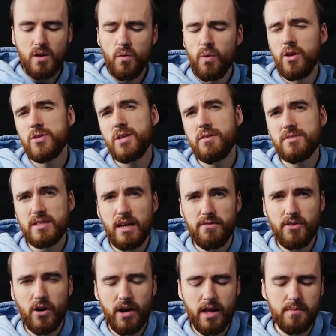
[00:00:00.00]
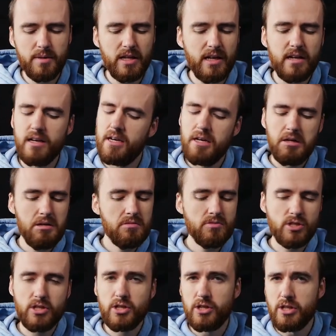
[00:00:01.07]
We also have Safeguard Amulet,
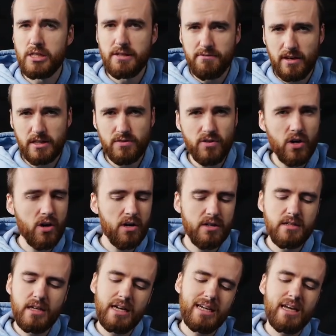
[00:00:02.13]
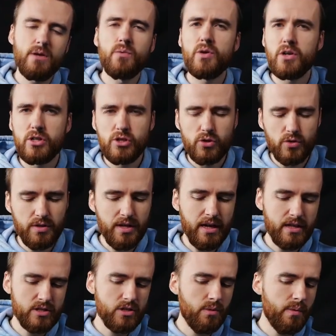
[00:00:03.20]
just a good defensive card. Again, we're a control
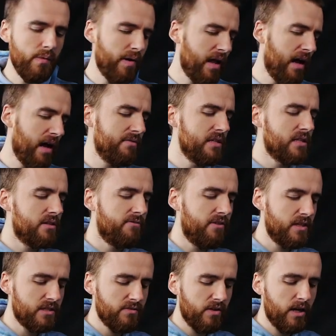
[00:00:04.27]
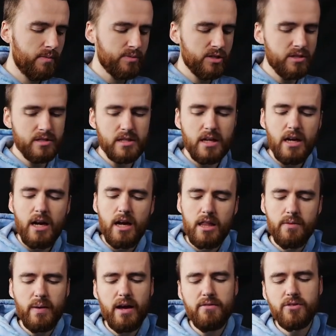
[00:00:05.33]
deck, so we want these defensive options.
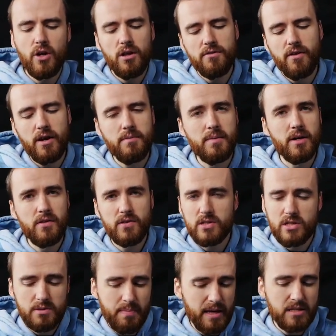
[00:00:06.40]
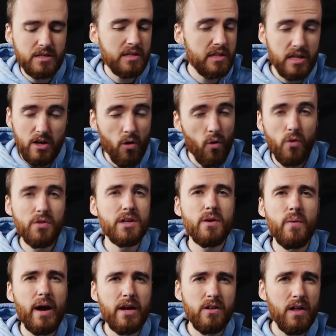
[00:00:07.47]
Then we have Nullifying Mirror. This is basically the only
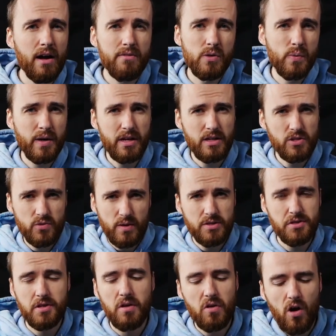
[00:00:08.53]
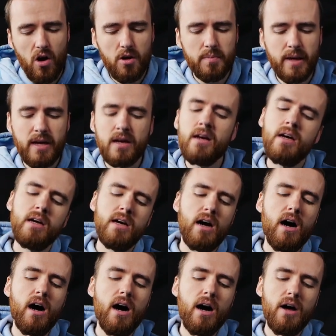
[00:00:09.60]
way you'll ever win against Razorgale Kongming.
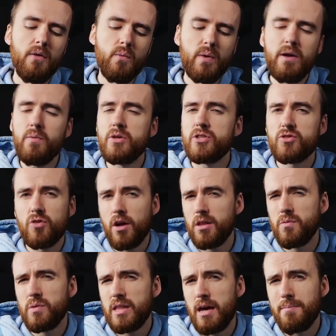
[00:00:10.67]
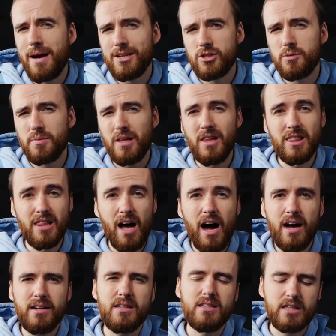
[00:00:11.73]
We were struggling with that matchup a
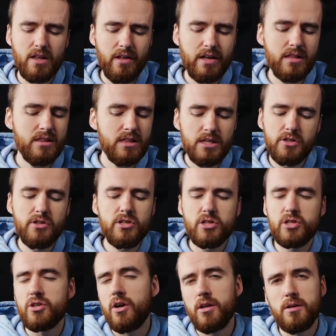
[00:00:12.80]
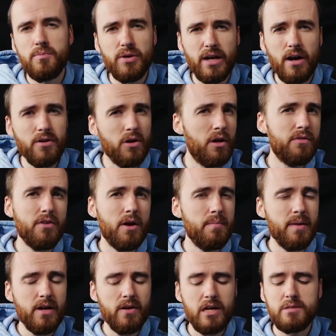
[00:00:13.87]
lot until I literally just started to bring out Nullifying
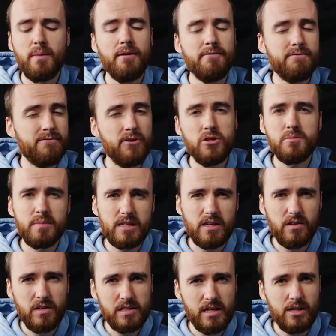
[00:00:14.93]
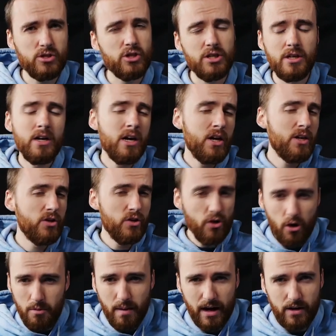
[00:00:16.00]
Mirror as my first materialization,
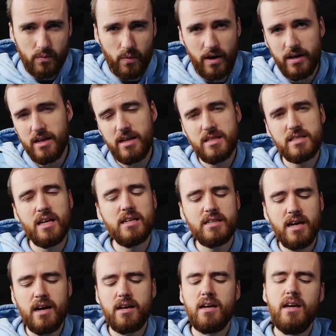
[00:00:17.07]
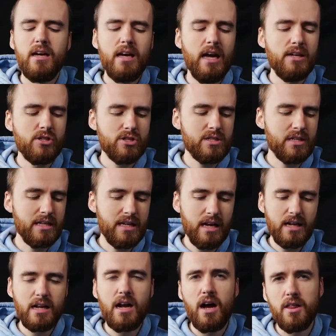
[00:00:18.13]
no matter what, against that deck, and just
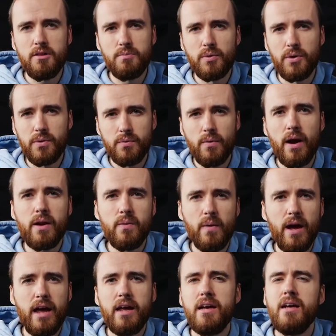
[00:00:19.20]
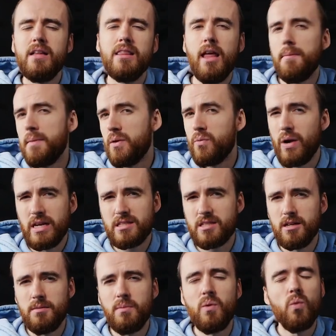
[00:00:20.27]
getting it on the board right away let me race
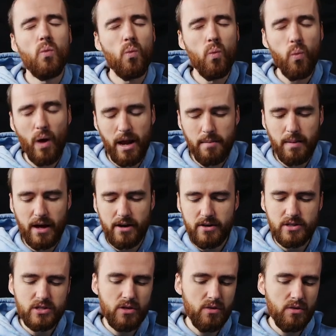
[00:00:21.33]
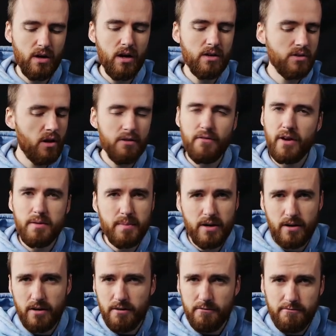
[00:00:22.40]
them way better. So Nullifying
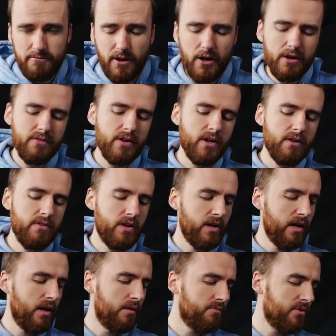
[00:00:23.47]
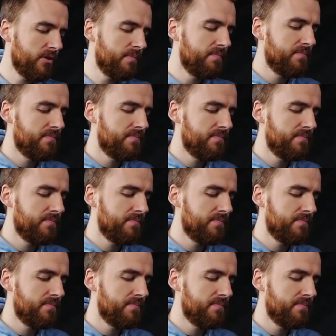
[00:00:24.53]
Mirror, very, very, very helpful.